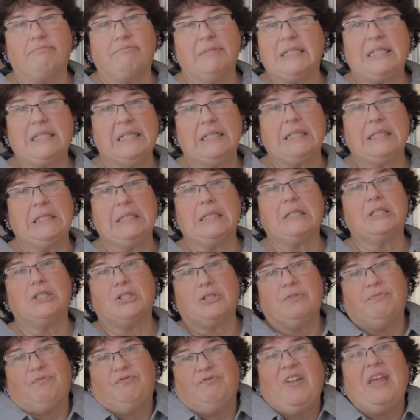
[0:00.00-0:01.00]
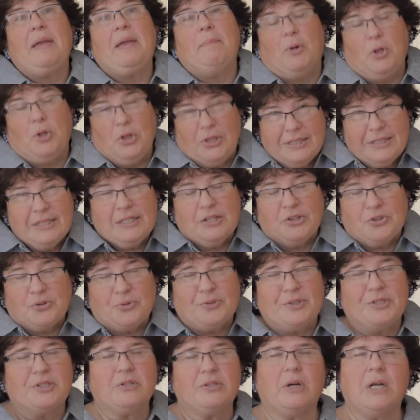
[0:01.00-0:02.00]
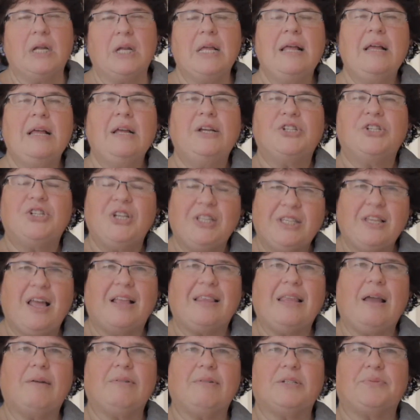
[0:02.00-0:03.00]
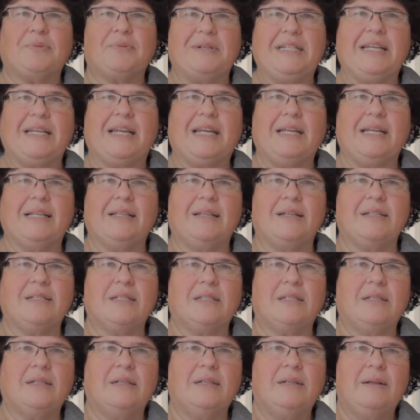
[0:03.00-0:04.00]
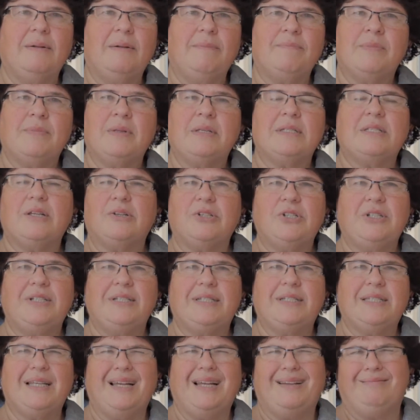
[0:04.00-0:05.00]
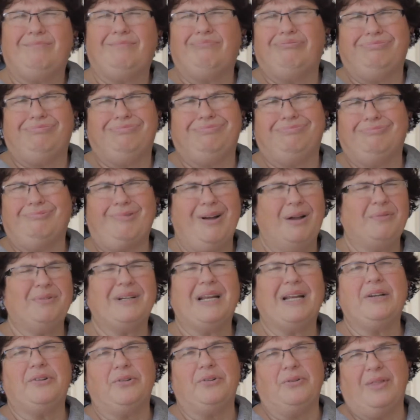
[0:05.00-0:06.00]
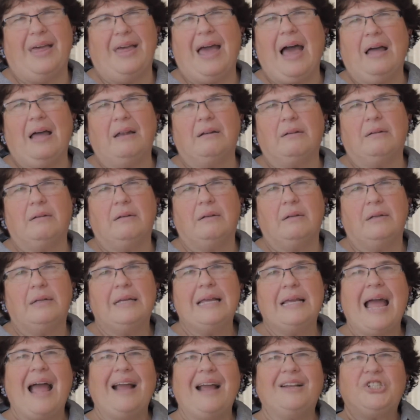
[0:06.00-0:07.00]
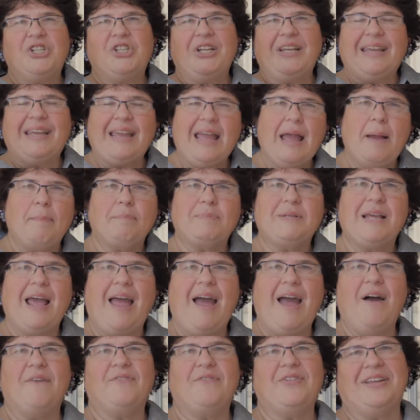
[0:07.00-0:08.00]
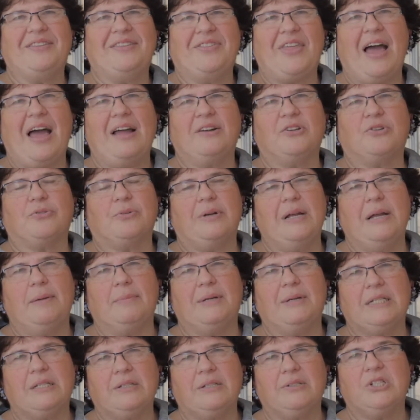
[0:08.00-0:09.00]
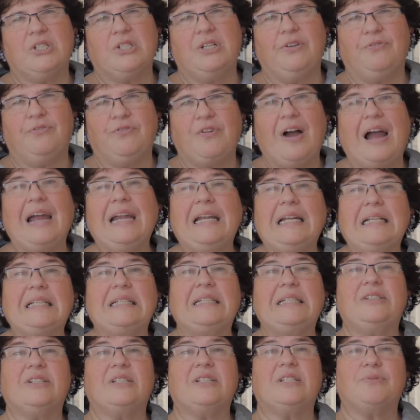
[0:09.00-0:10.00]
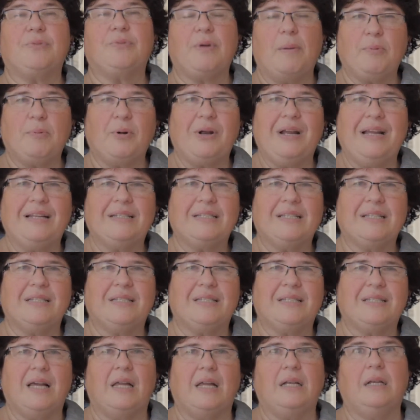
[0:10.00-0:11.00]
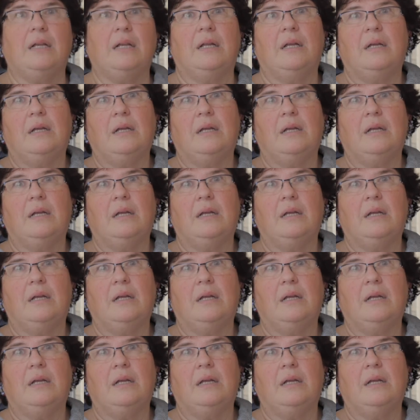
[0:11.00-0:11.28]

This isn't a fable. This is a true story. She thought that was ridiculous. So she said, Why would I do that? And she kept having that dream until she finally just threw up her hands and said,